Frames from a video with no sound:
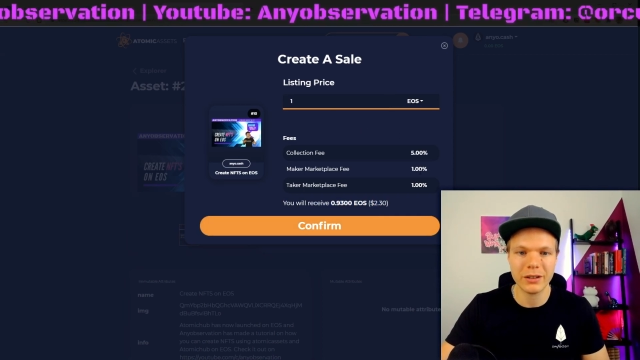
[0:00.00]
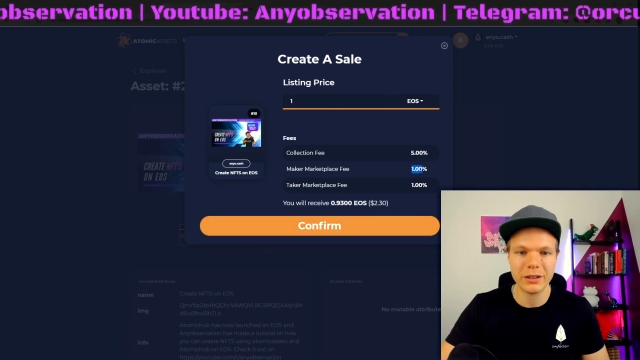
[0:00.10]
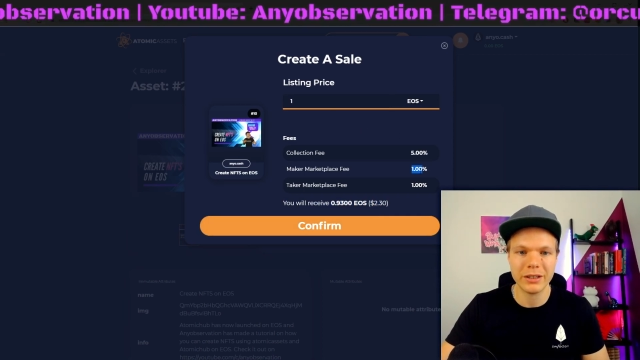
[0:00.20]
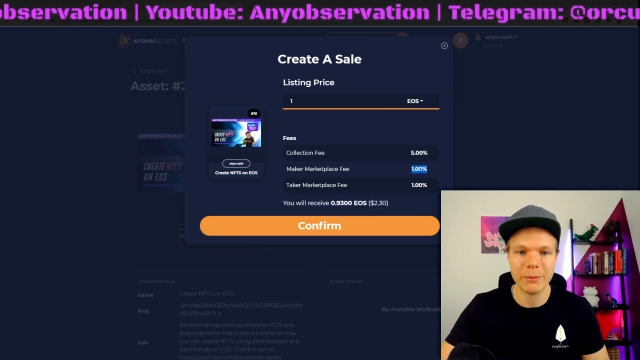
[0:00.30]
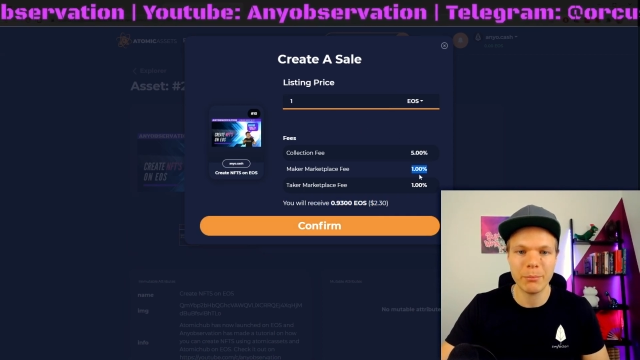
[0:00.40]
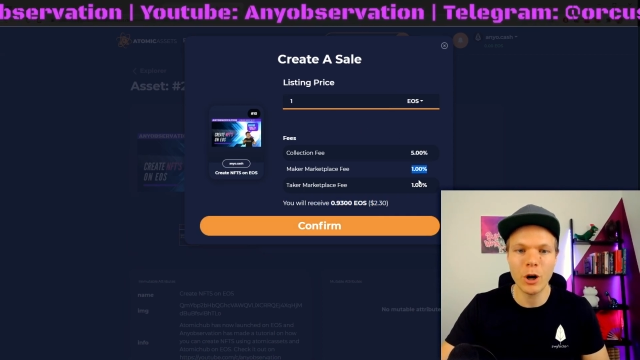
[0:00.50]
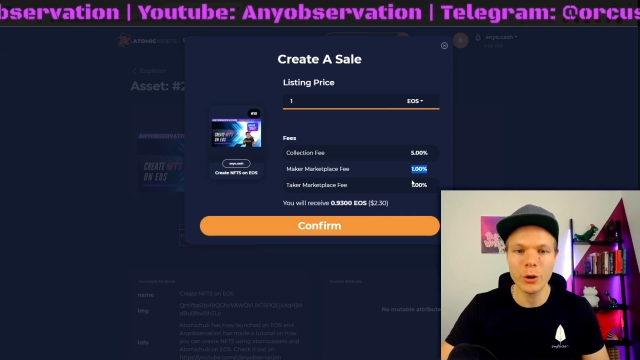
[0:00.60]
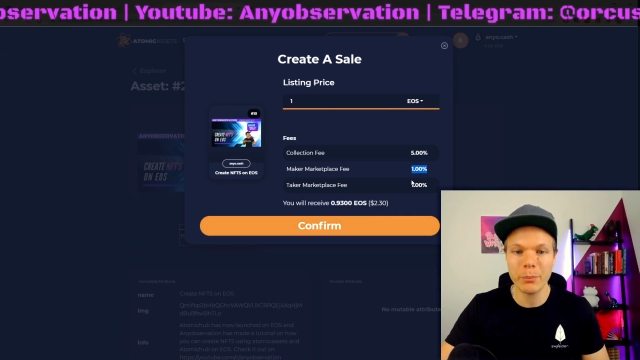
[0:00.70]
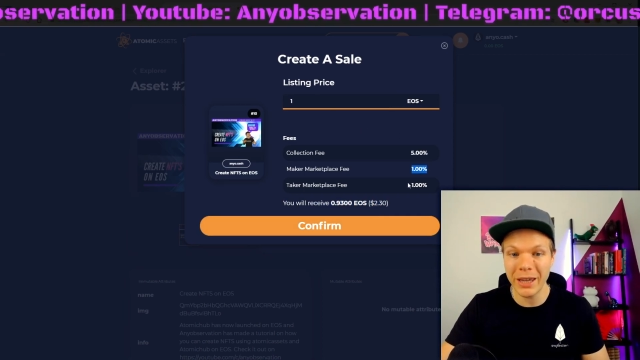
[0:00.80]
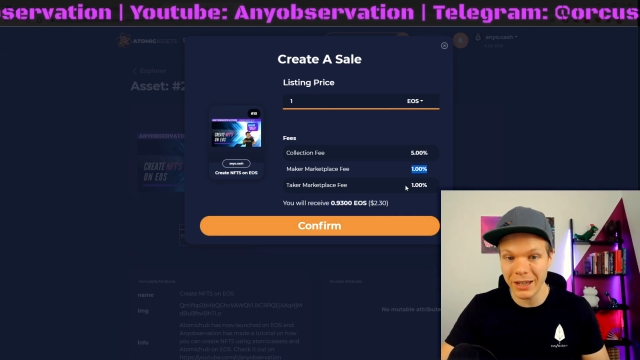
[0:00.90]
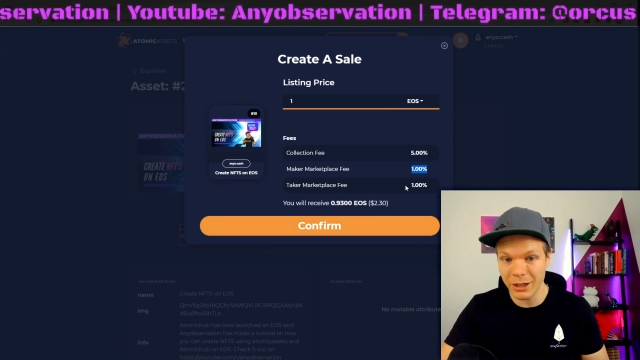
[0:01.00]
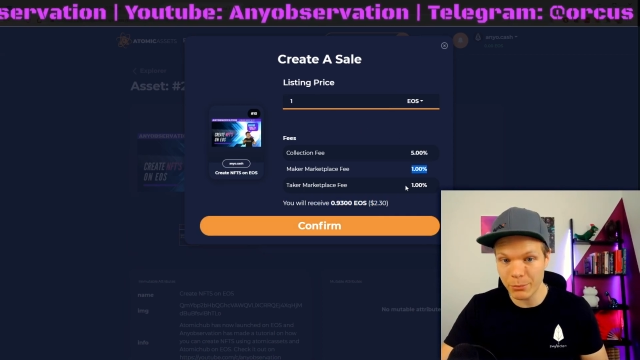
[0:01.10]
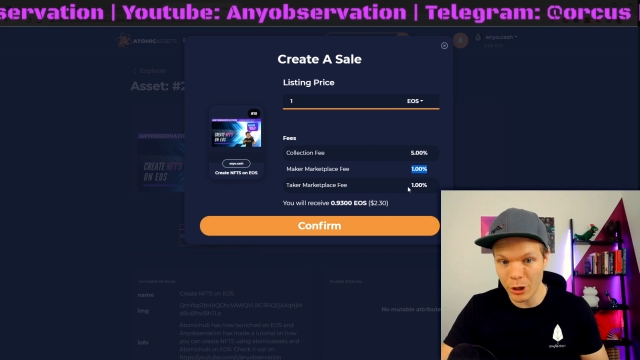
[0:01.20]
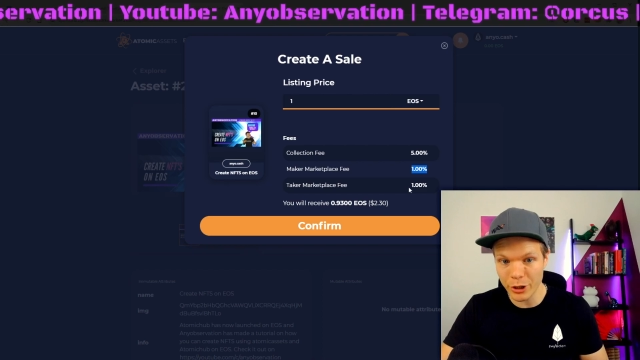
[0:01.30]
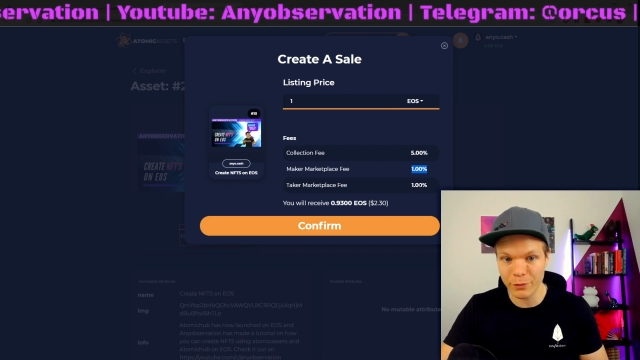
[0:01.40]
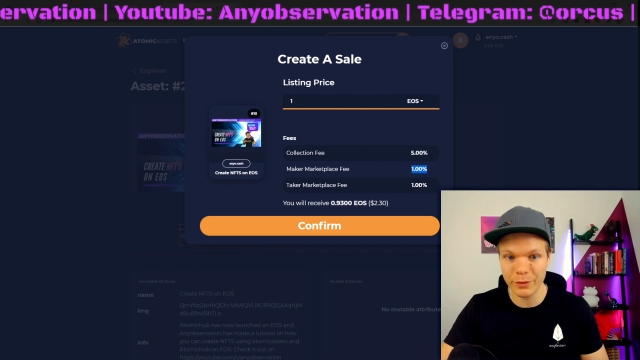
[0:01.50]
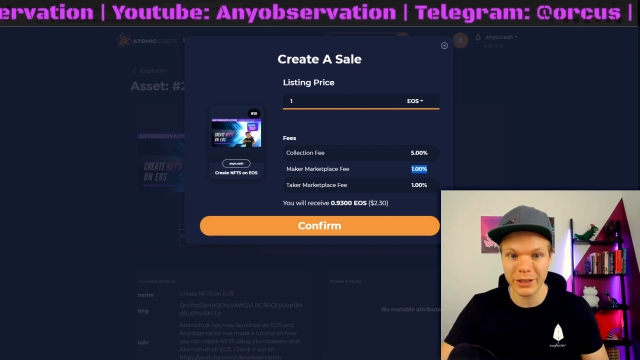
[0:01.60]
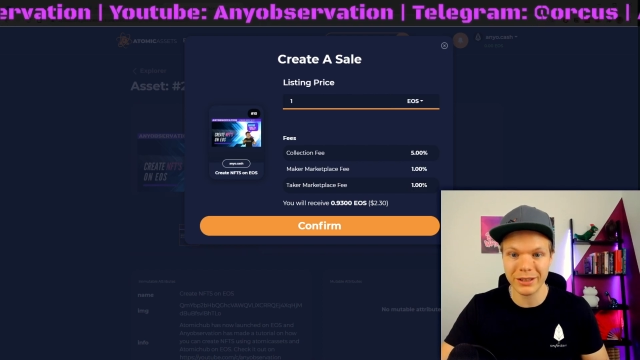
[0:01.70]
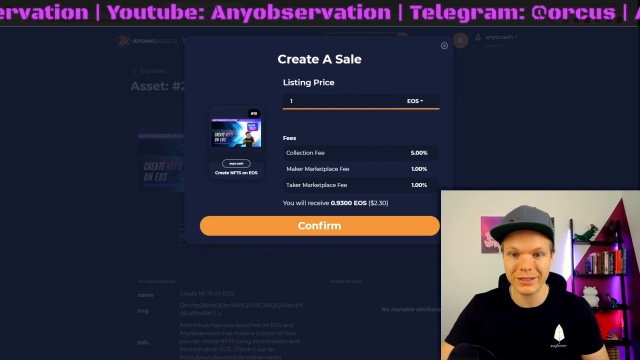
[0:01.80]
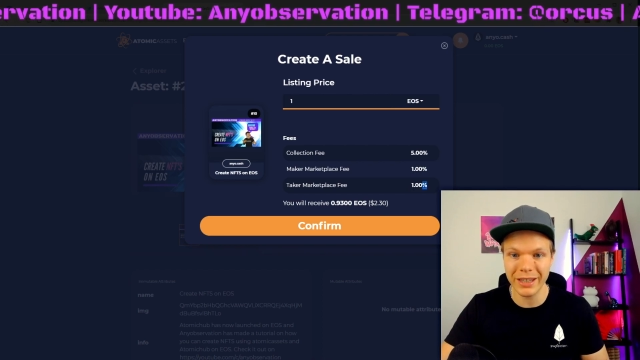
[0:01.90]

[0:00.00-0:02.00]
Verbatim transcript: The mar maker market fee, the